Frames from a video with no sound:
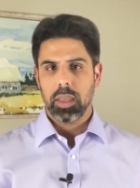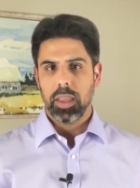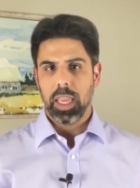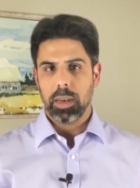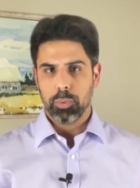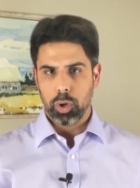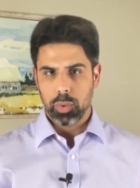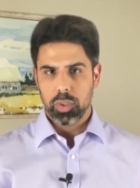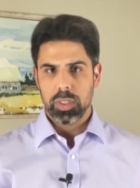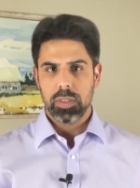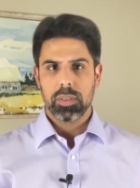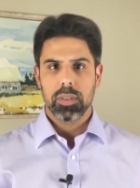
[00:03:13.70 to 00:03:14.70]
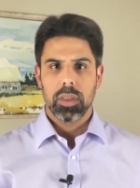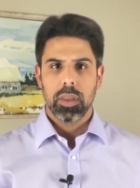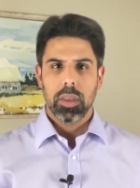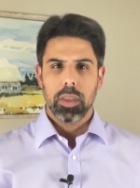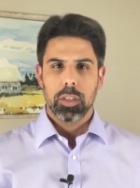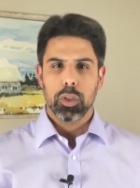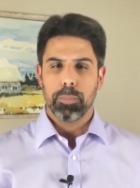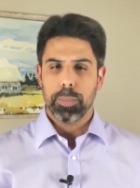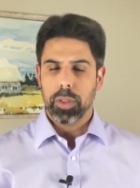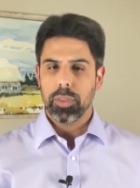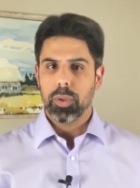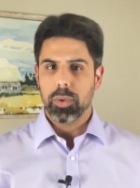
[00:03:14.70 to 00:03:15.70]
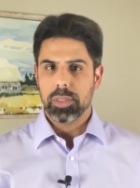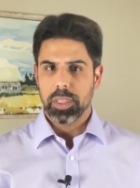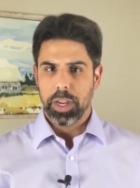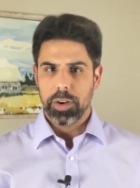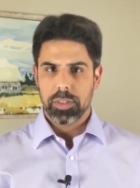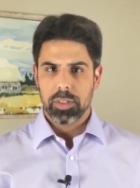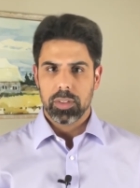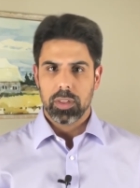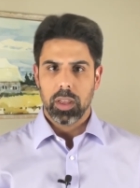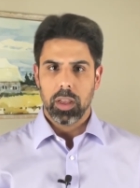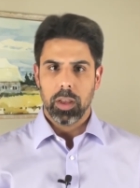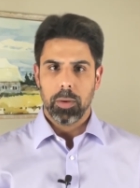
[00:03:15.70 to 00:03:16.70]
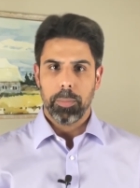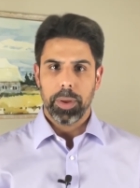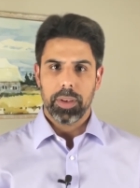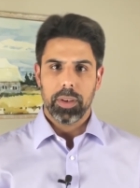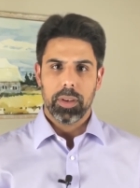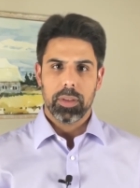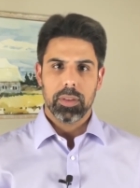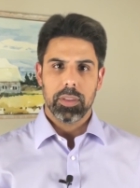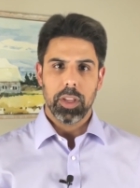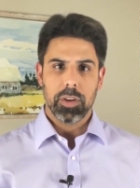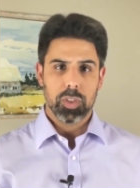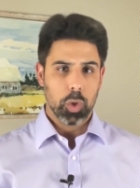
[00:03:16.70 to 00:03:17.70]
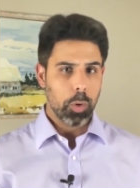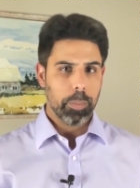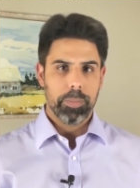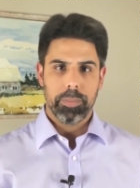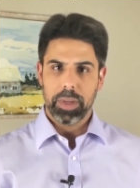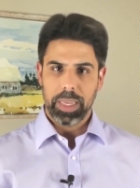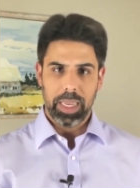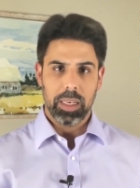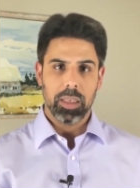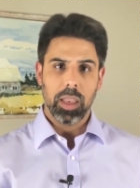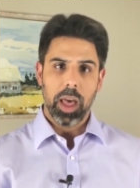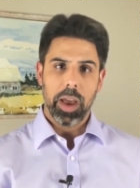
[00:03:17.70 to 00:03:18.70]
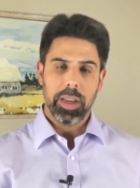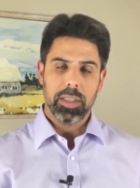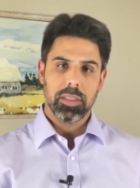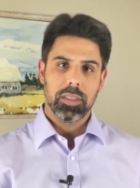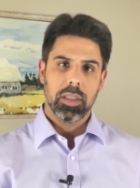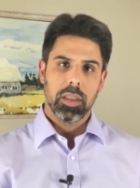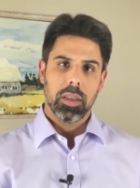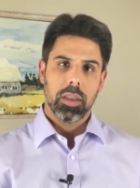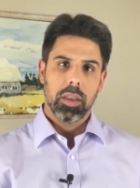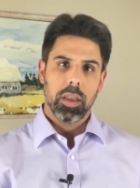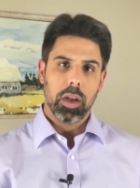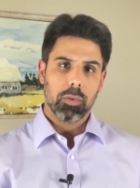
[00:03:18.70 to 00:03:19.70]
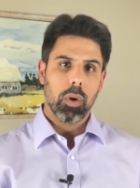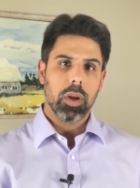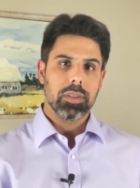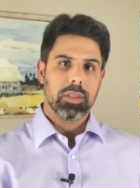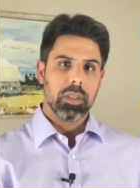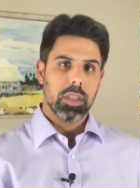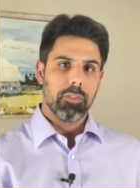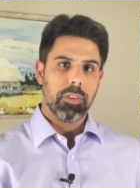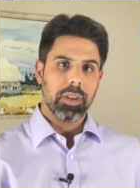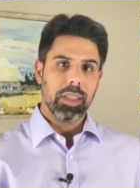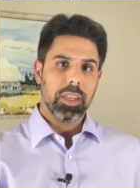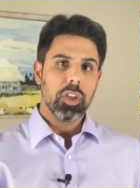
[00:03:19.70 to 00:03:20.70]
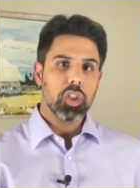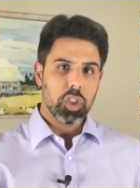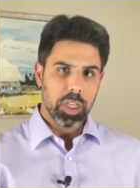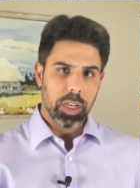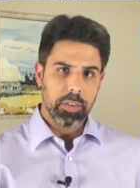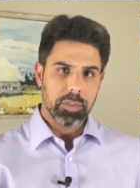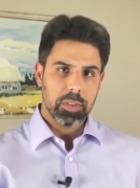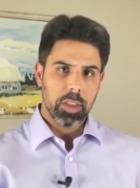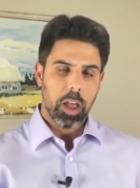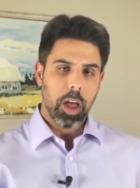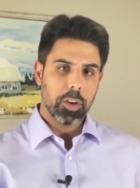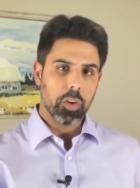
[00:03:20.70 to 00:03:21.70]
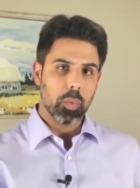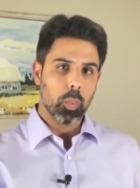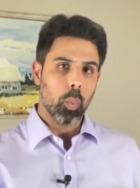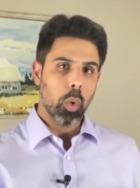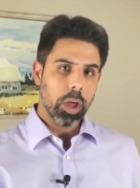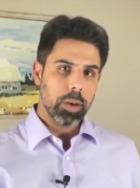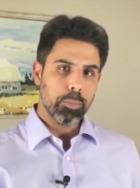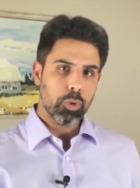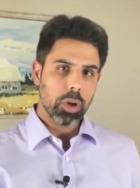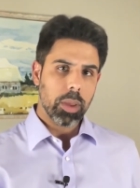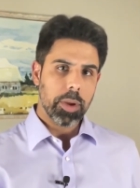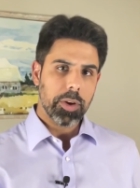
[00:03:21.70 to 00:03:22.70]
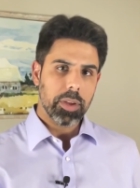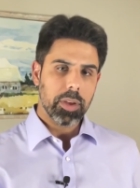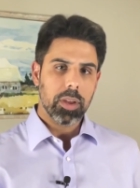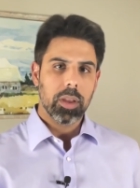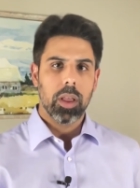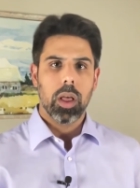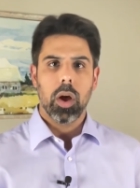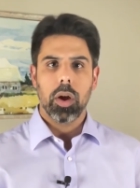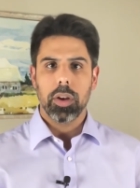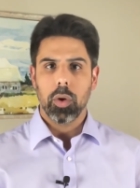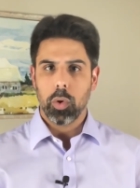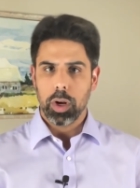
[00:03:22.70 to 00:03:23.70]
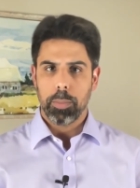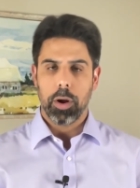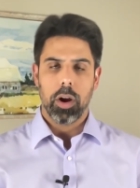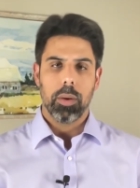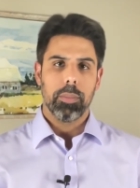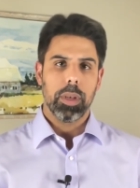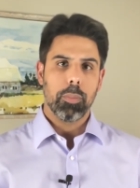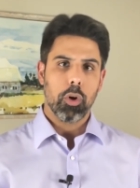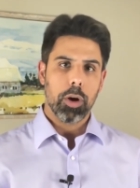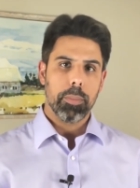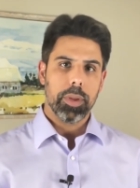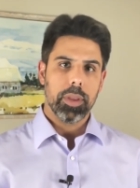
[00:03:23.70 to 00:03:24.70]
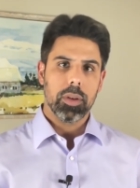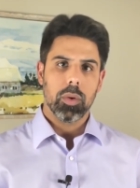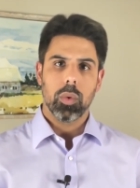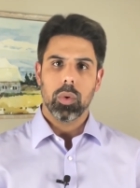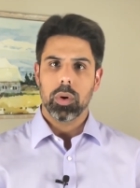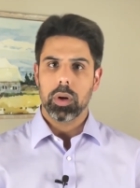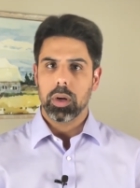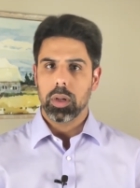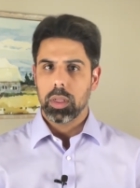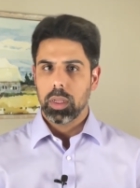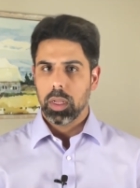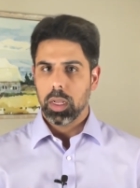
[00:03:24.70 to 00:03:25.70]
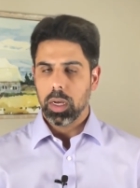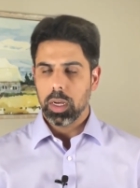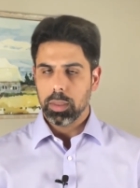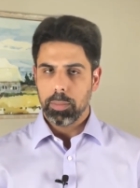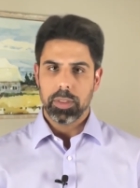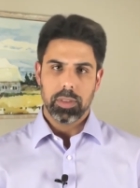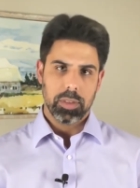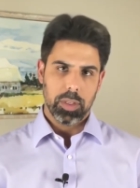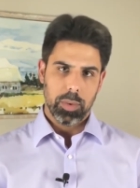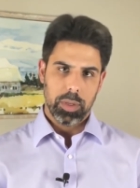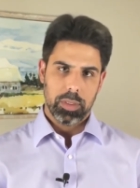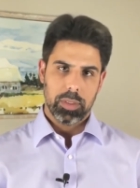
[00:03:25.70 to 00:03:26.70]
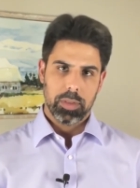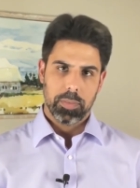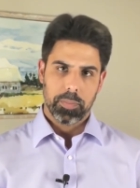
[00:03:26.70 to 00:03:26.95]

and approaches to build those layers, but their scope, again, lies across different initiatives under one program area or department or the business units.